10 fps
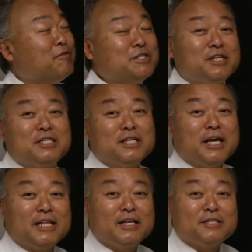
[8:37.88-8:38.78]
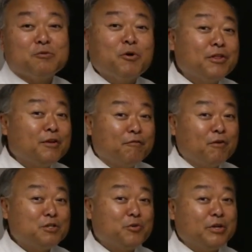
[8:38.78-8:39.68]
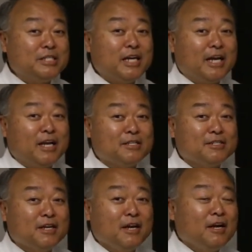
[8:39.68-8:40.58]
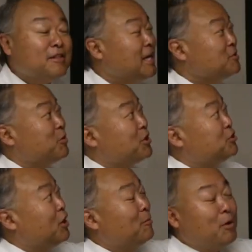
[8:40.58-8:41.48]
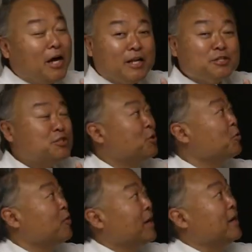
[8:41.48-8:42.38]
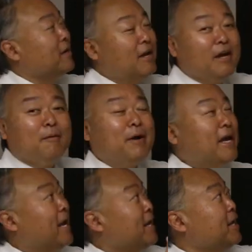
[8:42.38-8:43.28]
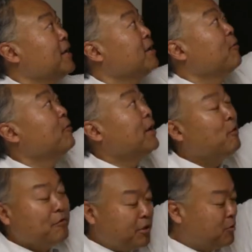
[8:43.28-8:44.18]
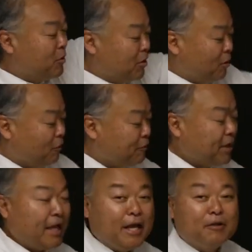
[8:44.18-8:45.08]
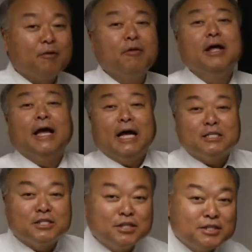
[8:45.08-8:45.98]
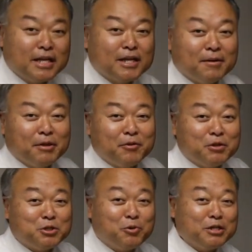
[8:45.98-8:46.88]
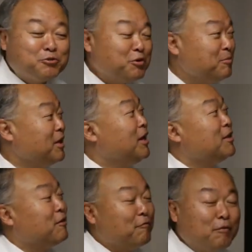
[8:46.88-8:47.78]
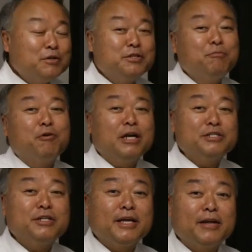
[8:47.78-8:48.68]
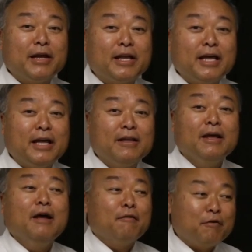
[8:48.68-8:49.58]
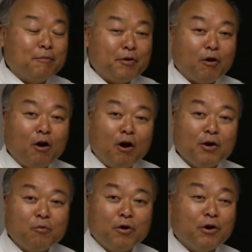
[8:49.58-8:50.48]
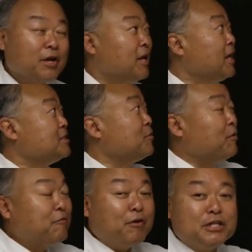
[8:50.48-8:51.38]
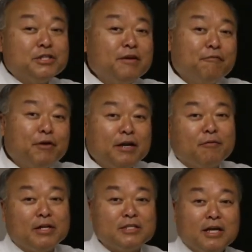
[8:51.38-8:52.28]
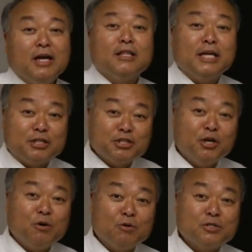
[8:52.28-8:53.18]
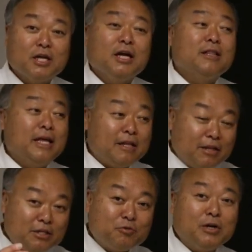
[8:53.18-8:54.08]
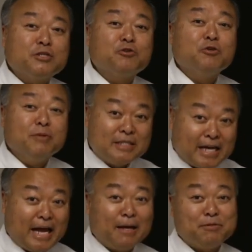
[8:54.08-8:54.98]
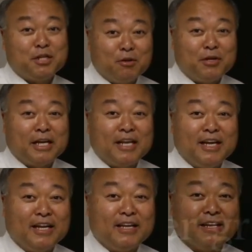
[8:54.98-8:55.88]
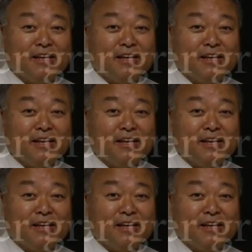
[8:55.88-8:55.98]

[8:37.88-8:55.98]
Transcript: facility like this within the first three seconds. That's where the door pod is so great. By hanging it right over the door, over the handle, as soon as they come into this restroom, the first impression they get from your hard work is a refreshing fragrance that shows that this restroom is absolutely clean.